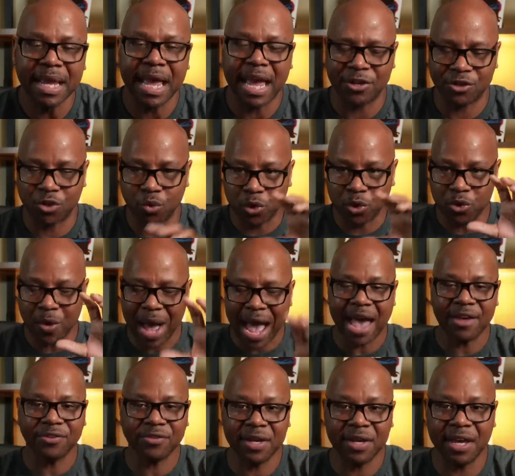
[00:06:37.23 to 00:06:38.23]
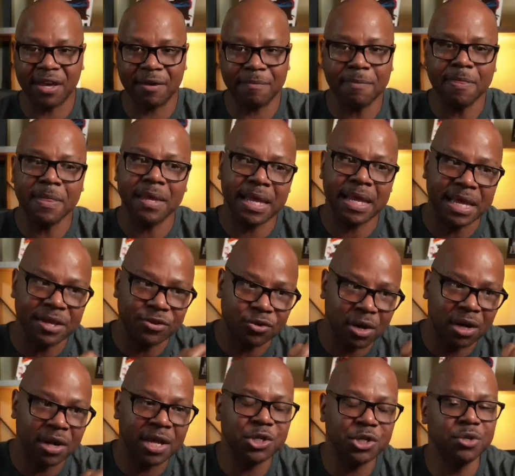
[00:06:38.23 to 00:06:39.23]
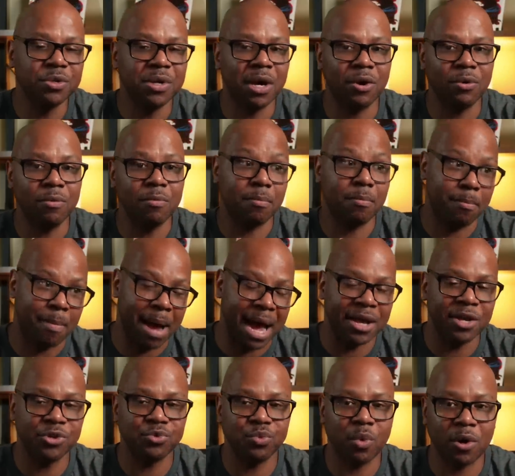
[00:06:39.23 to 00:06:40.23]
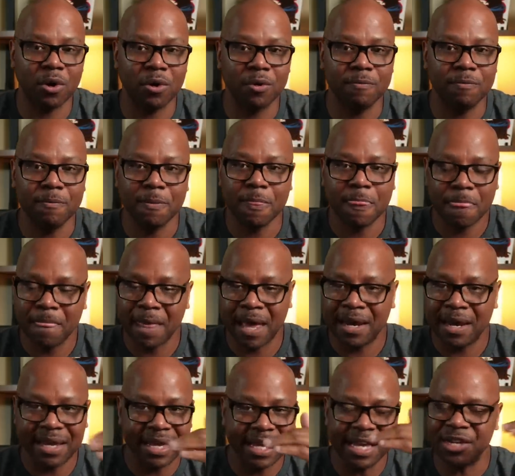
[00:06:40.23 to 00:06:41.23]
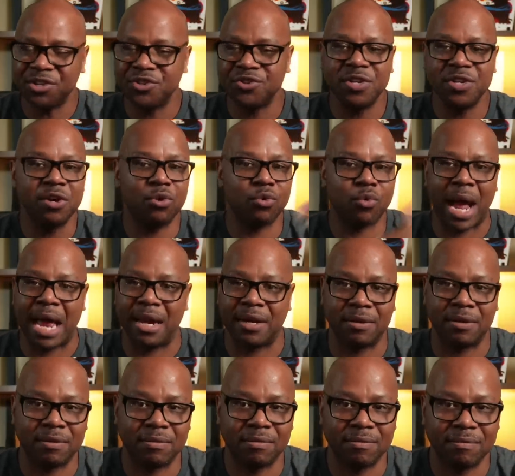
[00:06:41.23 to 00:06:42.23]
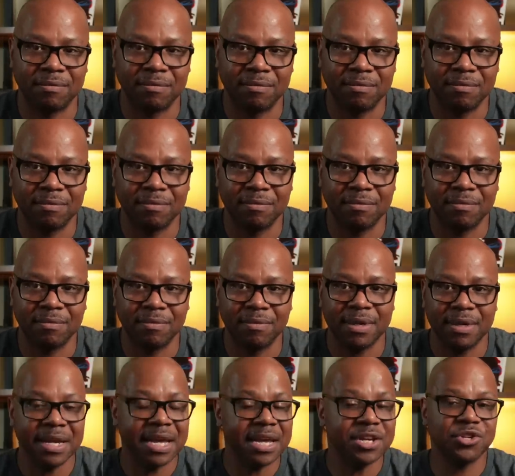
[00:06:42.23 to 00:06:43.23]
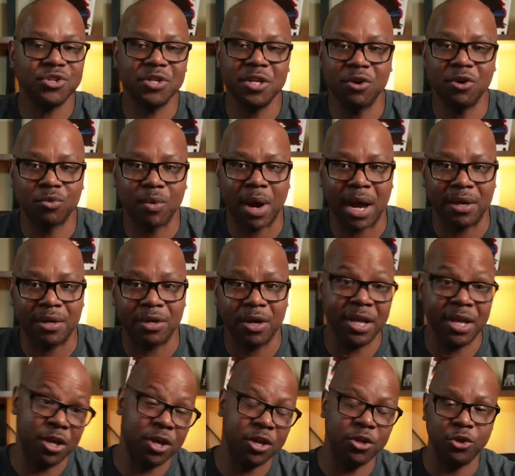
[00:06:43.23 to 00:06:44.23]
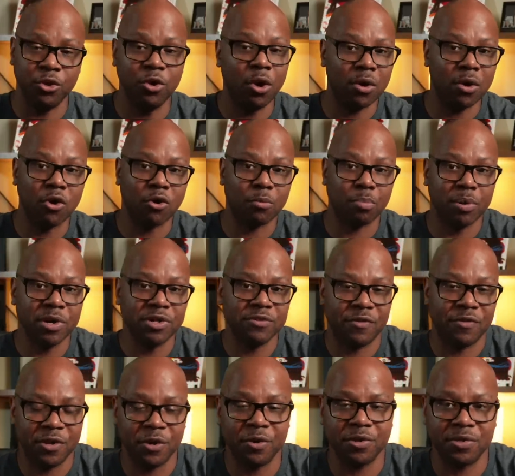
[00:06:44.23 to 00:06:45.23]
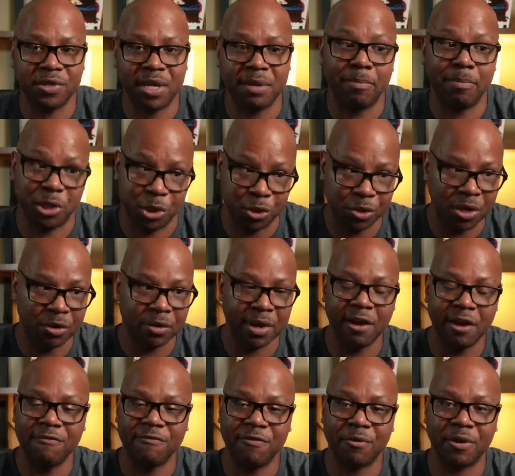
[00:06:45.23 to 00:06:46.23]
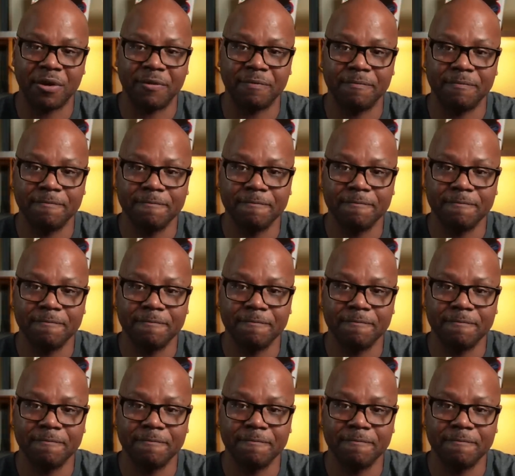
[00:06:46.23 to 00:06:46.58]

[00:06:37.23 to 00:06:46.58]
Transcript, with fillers: And so when you ask him, he's going to let you know by his word that it's still rotten it's still rotten. You, you don't go to prison for your sin, but you can go to hell for it.